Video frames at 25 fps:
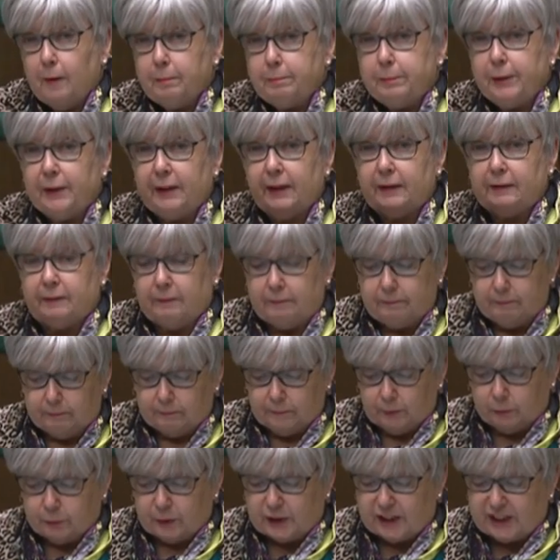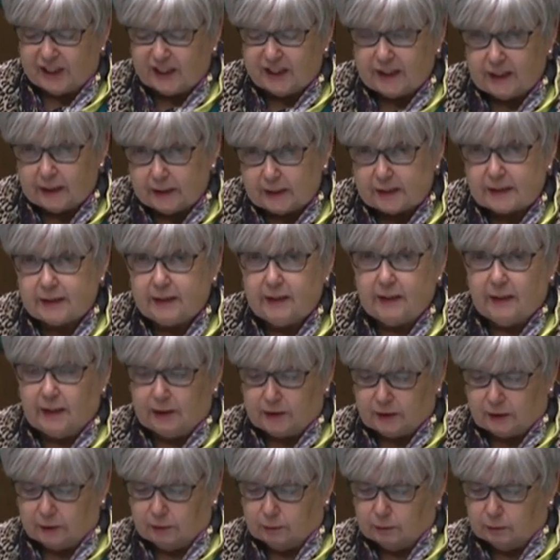Bryn was 60
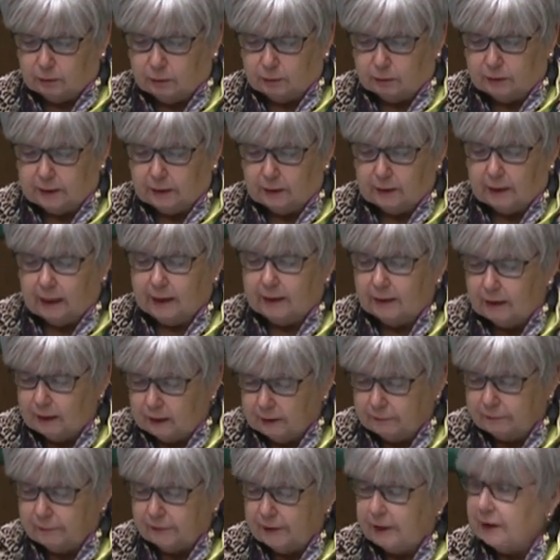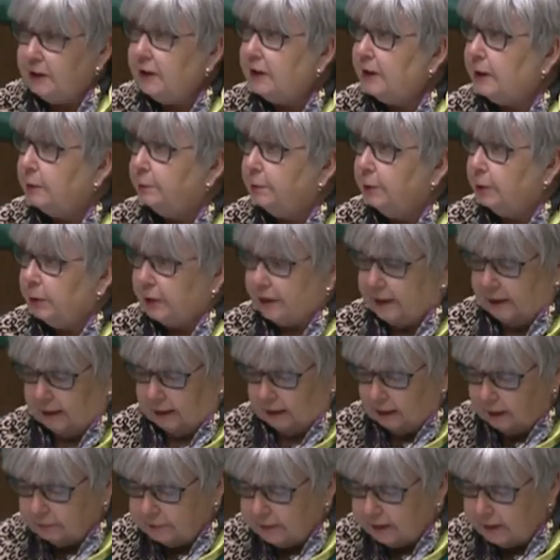years old and lived in supporting
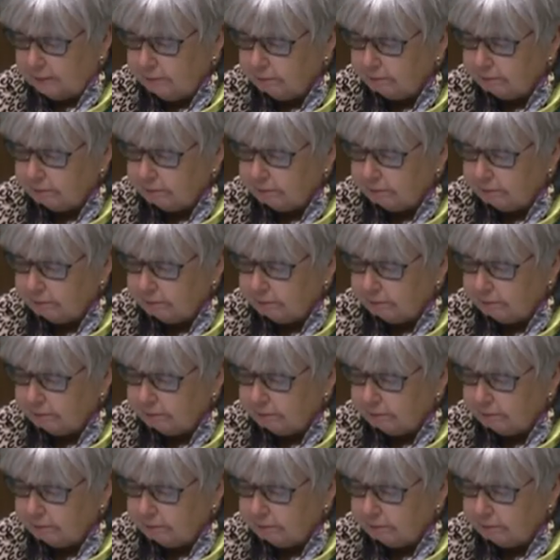living.